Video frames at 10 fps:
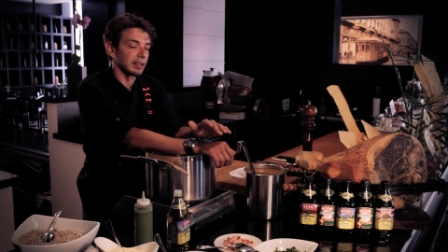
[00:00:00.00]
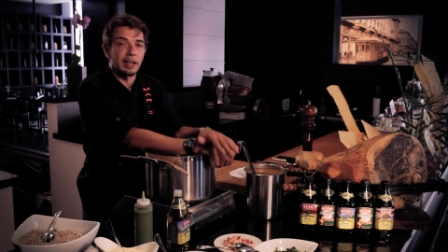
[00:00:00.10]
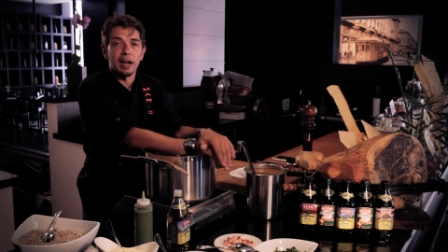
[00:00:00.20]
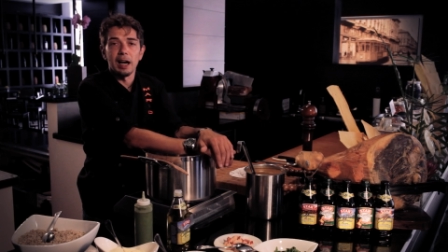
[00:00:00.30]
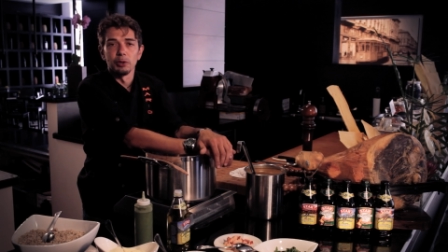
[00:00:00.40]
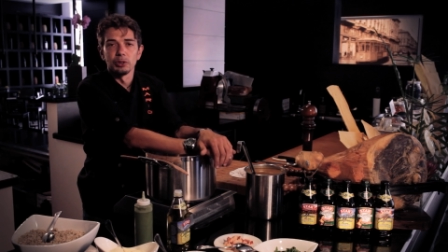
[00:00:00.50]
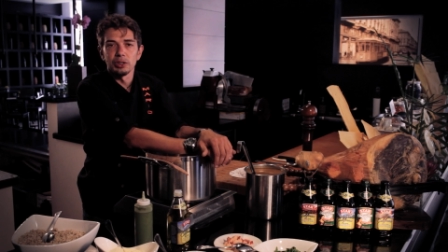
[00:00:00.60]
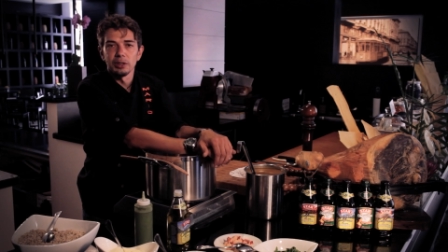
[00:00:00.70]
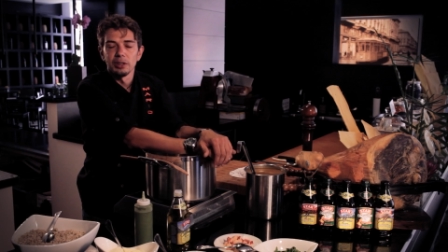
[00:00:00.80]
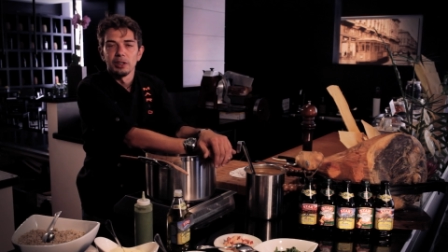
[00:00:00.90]
the house,
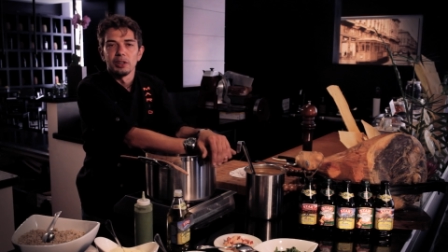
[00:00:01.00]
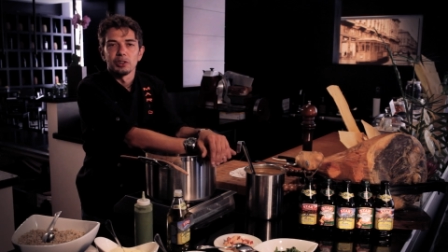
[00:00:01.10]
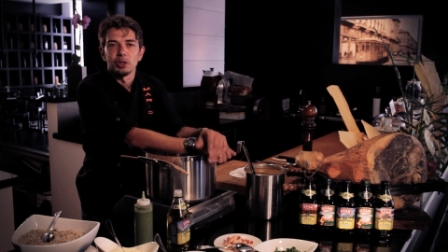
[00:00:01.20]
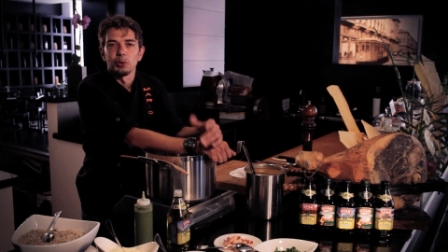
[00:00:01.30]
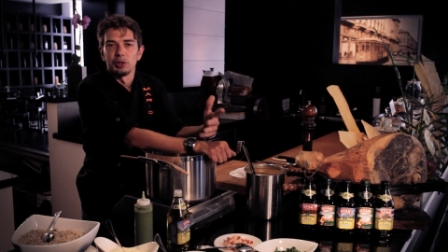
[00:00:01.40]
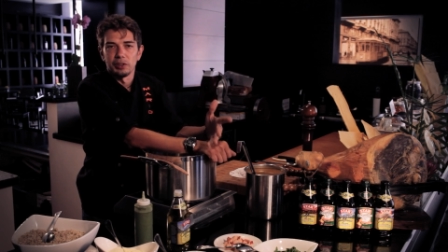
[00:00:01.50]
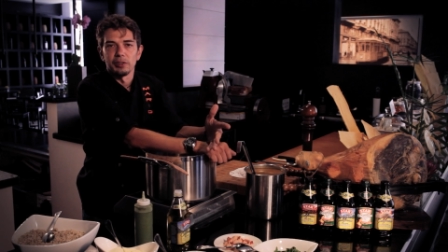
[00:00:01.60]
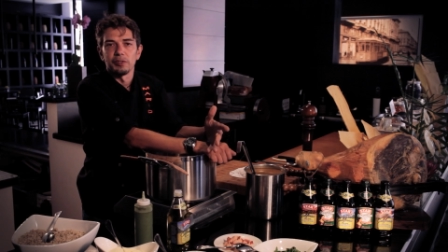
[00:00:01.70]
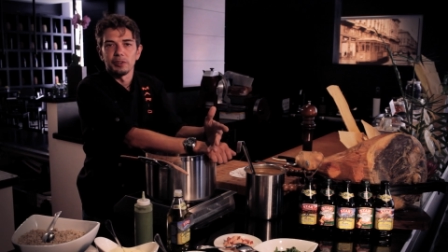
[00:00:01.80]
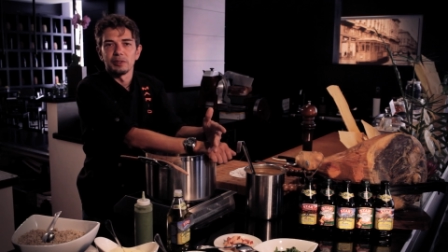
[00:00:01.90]
so with
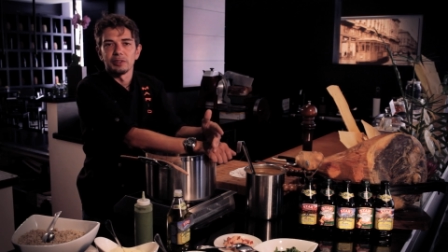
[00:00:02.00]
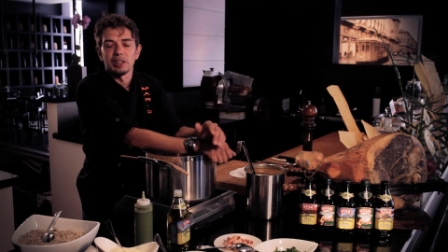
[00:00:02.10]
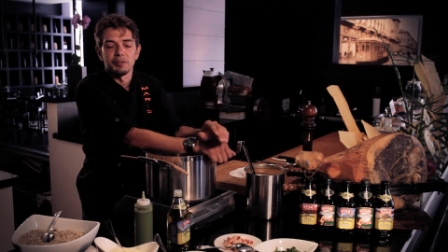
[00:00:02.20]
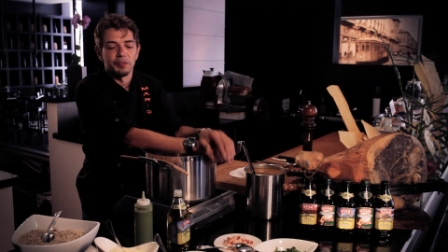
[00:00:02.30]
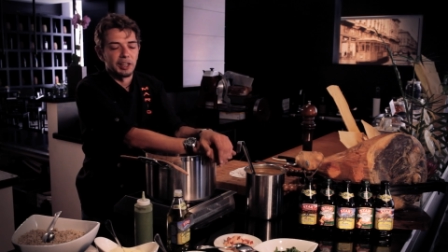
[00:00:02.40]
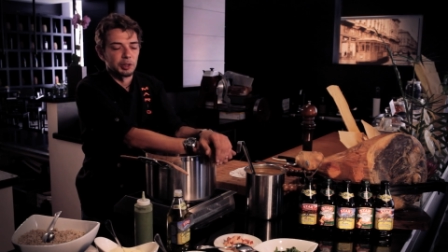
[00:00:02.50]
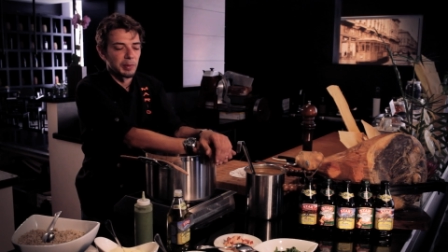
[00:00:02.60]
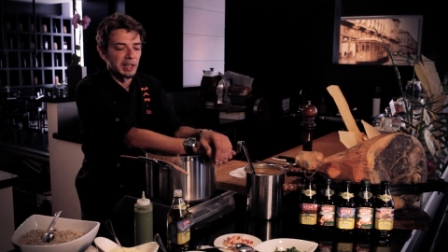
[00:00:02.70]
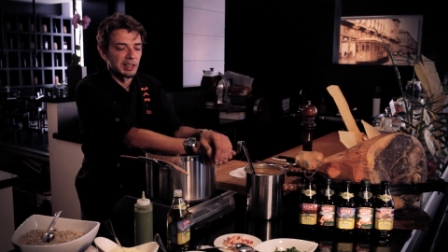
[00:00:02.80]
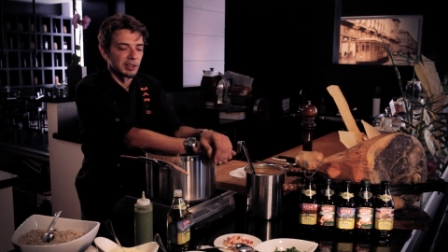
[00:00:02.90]
some fresh
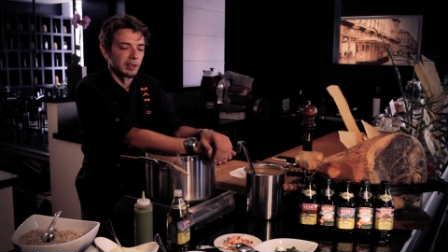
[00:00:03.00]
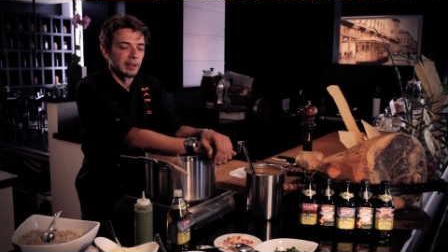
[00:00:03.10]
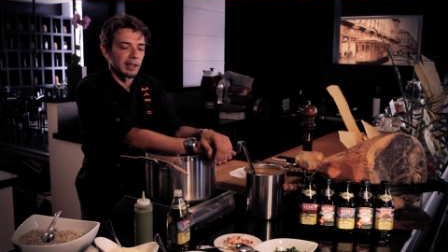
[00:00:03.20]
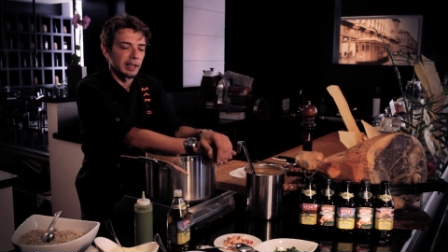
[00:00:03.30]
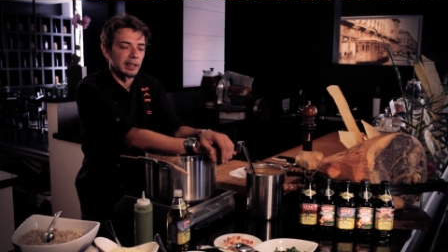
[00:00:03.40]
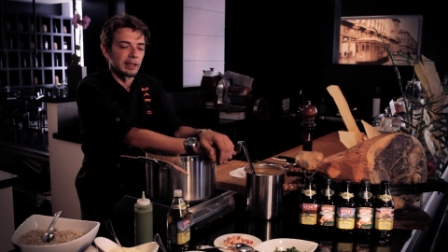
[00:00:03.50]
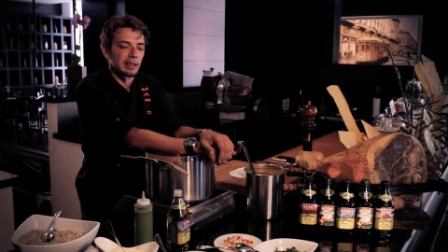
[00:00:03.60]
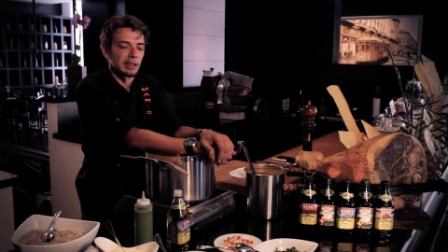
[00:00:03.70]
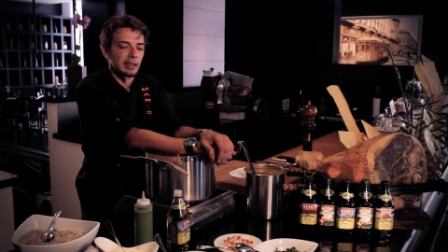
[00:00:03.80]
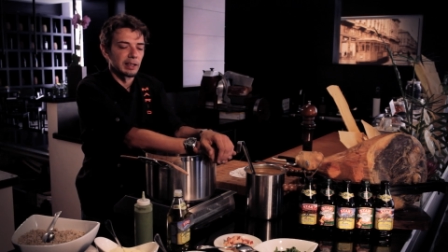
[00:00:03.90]
basil and
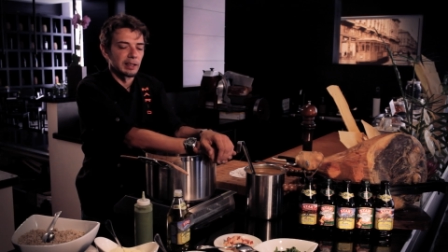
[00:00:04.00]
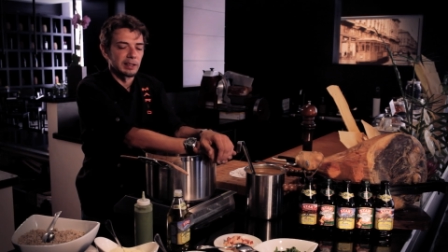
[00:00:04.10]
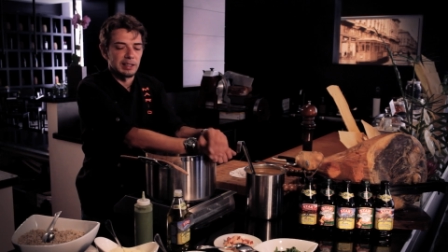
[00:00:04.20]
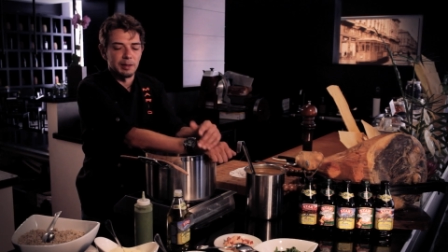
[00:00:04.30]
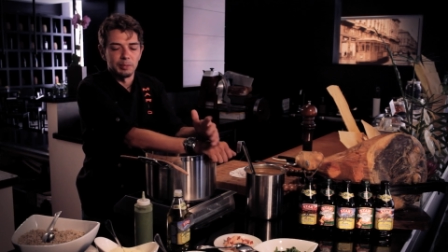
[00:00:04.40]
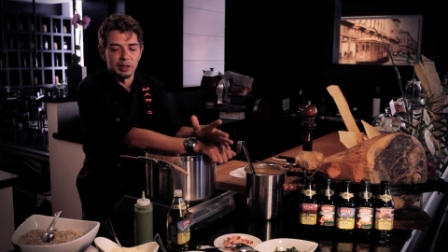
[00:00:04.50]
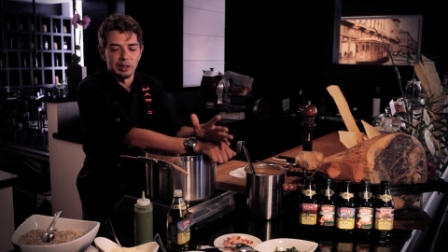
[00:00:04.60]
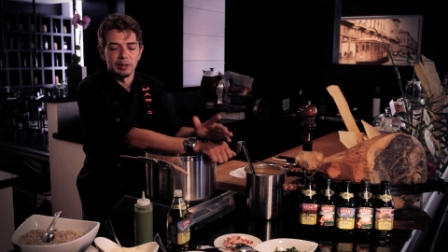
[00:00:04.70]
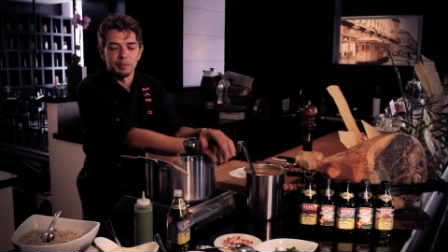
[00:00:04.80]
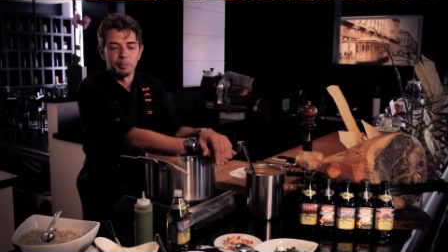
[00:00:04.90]
some
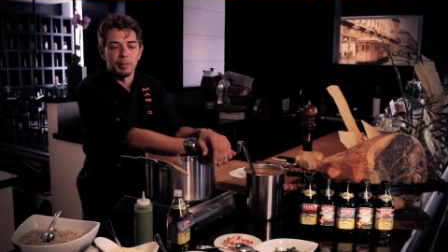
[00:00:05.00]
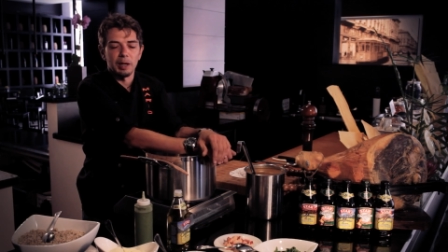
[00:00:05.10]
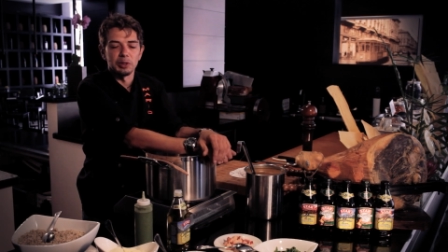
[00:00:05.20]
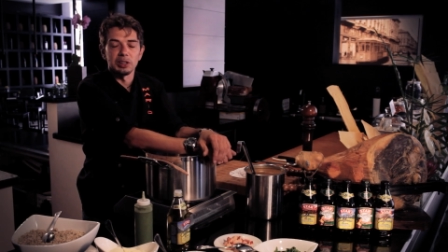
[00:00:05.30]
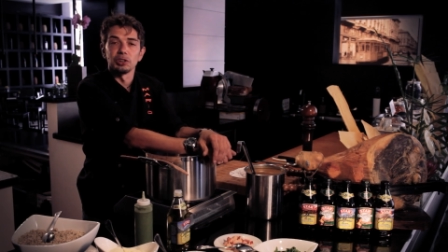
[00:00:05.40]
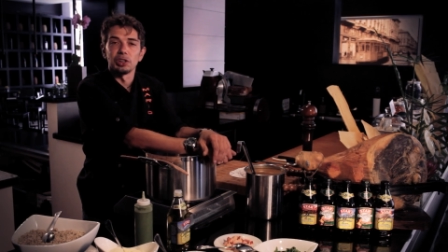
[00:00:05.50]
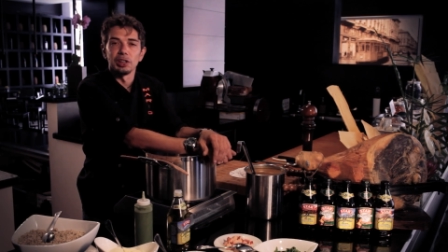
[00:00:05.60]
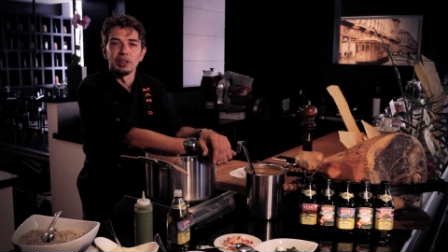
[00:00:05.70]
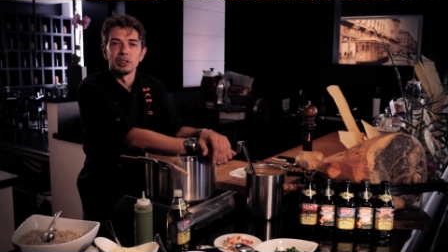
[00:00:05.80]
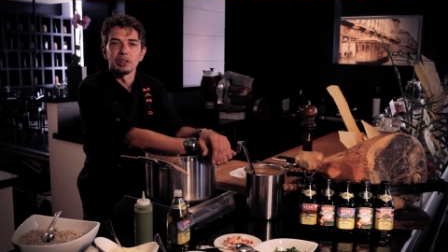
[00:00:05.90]
Parmesan
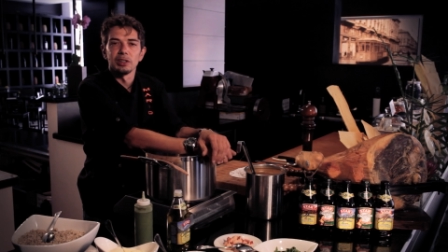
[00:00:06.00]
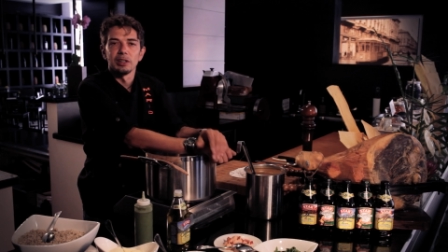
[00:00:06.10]
cheese,